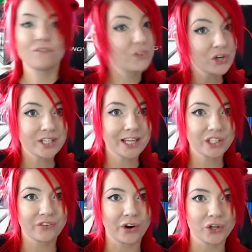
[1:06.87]
First
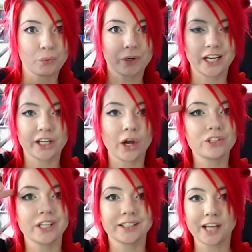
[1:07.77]
things first, we're gonna go
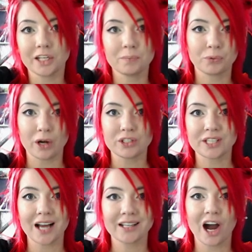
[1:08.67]
to
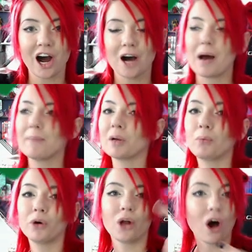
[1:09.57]
GundamPros.com. I'm gonna
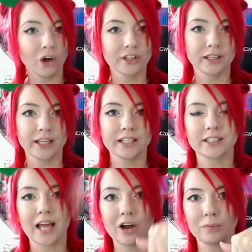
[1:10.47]
put all the links
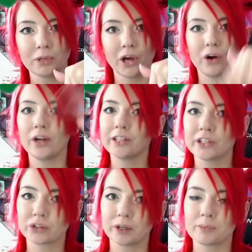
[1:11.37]
down below in the
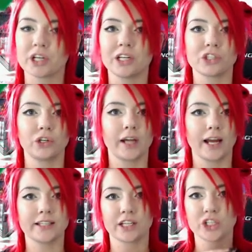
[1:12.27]
description so you
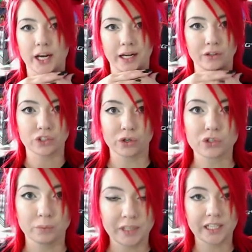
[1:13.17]
guys can check out
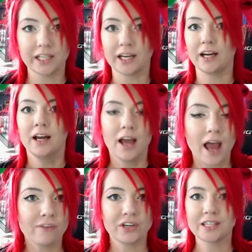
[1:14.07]
social media,
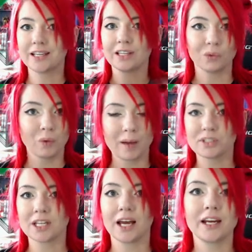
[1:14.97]
everything, the
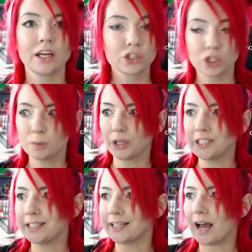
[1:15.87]
website, super
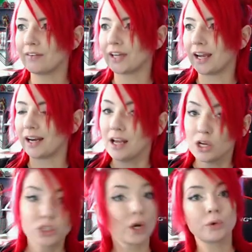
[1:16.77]
easy to navigate.
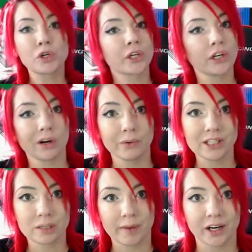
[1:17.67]
So we're just gonna go right
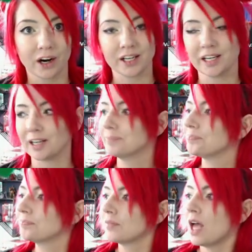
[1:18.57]
into my cart here.
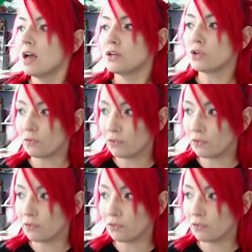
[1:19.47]
Don't